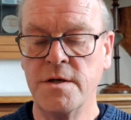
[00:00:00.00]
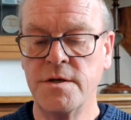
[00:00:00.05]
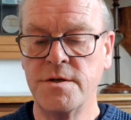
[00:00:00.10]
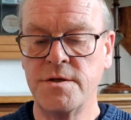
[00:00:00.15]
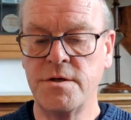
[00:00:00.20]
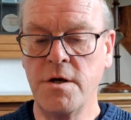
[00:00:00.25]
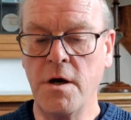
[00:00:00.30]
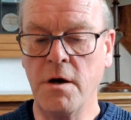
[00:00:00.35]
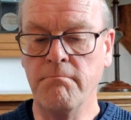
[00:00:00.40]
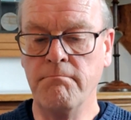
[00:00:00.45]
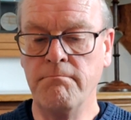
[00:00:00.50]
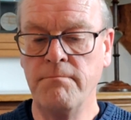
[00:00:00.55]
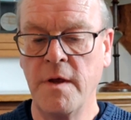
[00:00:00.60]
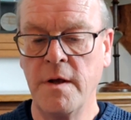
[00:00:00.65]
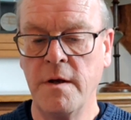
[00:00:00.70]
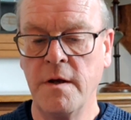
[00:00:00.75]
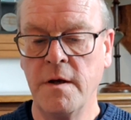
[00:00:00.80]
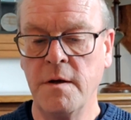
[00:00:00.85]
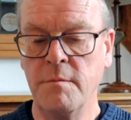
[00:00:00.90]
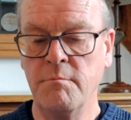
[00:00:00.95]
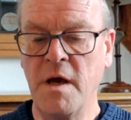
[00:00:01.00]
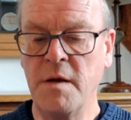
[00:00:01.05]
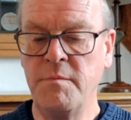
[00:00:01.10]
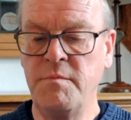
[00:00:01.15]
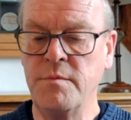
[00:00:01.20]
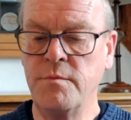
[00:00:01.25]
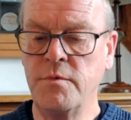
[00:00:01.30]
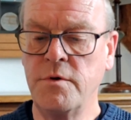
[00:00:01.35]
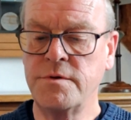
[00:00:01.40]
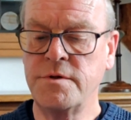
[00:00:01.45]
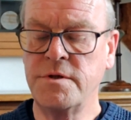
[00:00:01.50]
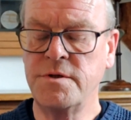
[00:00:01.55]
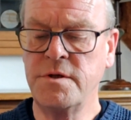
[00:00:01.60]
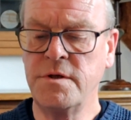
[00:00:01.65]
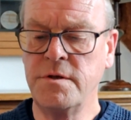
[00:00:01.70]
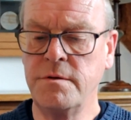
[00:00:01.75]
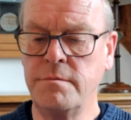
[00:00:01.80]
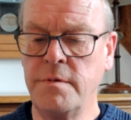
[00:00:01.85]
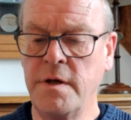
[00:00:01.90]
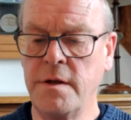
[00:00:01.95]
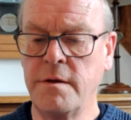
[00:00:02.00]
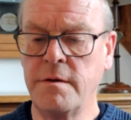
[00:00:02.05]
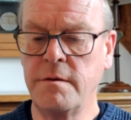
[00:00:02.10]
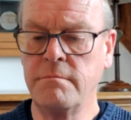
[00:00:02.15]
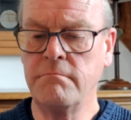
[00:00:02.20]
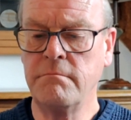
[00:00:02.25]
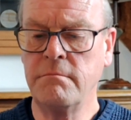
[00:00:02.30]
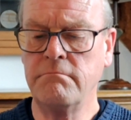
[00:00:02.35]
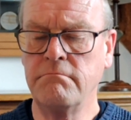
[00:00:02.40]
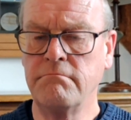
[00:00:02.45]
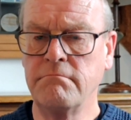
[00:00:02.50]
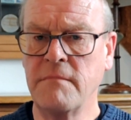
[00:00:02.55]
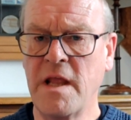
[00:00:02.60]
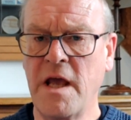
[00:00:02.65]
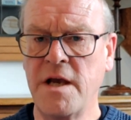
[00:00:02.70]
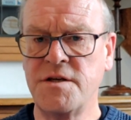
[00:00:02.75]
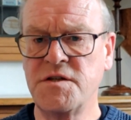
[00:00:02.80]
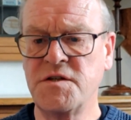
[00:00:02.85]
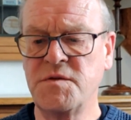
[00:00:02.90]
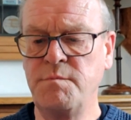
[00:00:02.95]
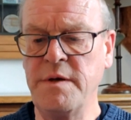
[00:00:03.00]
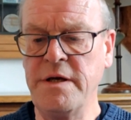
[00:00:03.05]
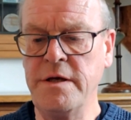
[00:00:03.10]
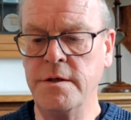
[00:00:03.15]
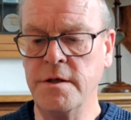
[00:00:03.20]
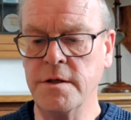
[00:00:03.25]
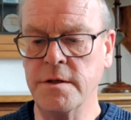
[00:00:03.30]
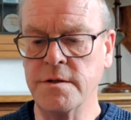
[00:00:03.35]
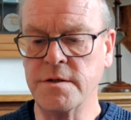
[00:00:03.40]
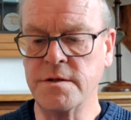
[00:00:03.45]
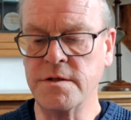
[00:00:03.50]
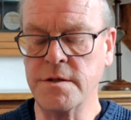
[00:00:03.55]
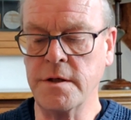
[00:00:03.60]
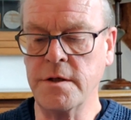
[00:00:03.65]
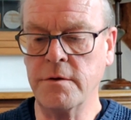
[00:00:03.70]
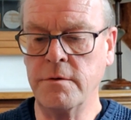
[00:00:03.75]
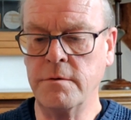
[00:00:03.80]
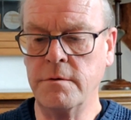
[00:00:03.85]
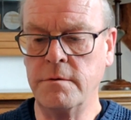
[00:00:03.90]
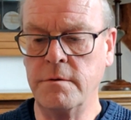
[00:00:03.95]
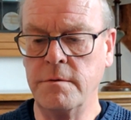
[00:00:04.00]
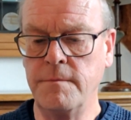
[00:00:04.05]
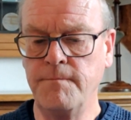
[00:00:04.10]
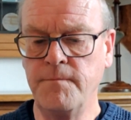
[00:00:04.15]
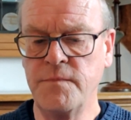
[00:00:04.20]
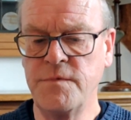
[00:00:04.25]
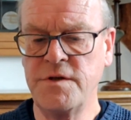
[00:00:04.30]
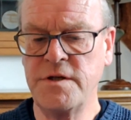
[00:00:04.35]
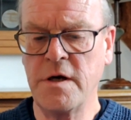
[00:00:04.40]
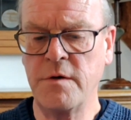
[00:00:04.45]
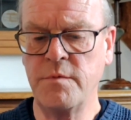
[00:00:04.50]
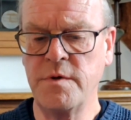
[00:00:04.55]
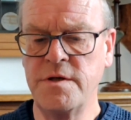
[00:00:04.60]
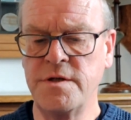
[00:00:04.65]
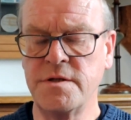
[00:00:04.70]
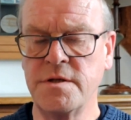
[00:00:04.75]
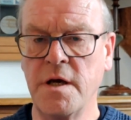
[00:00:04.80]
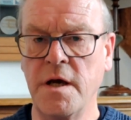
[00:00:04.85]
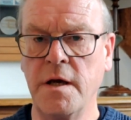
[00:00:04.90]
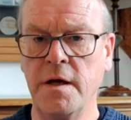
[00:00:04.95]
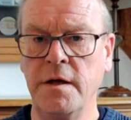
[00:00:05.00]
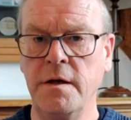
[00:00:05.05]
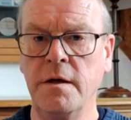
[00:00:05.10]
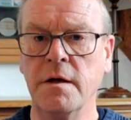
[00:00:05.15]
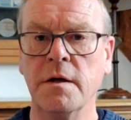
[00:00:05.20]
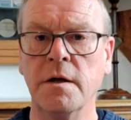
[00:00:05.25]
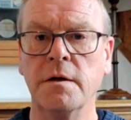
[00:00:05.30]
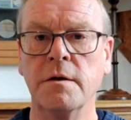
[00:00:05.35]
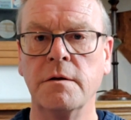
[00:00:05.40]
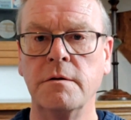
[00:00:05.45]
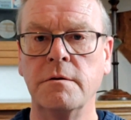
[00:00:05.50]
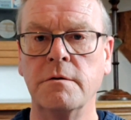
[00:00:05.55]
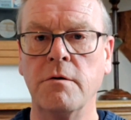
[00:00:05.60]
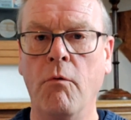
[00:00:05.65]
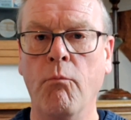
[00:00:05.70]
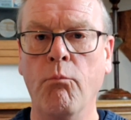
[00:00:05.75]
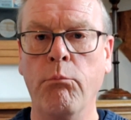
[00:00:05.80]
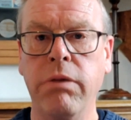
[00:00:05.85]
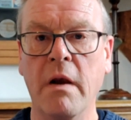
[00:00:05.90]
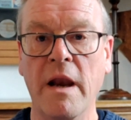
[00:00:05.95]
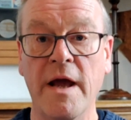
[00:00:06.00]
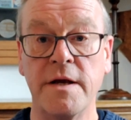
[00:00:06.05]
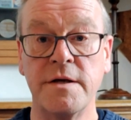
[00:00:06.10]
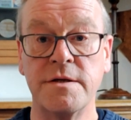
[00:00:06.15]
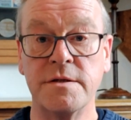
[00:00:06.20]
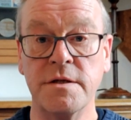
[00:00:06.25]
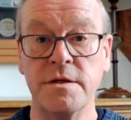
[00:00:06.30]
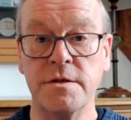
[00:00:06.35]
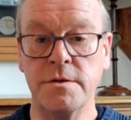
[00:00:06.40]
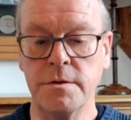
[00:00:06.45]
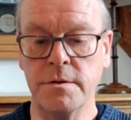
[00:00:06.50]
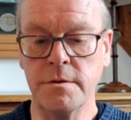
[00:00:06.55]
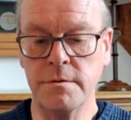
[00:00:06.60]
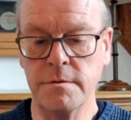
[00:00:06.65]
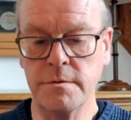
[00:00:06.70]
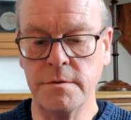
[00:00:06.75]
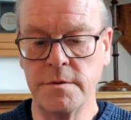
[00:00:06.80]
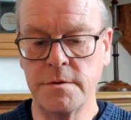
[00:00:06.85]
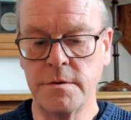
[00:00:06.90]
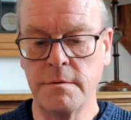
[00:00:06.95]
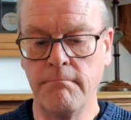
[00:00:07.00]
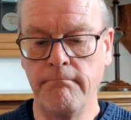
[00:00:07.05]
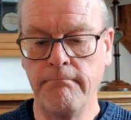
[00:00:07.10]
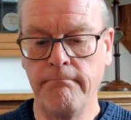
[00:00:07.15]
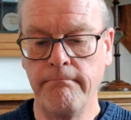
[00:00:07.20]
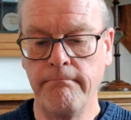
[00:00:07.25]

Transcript: Some may be more to do with expediency or, shall we say, complex issues.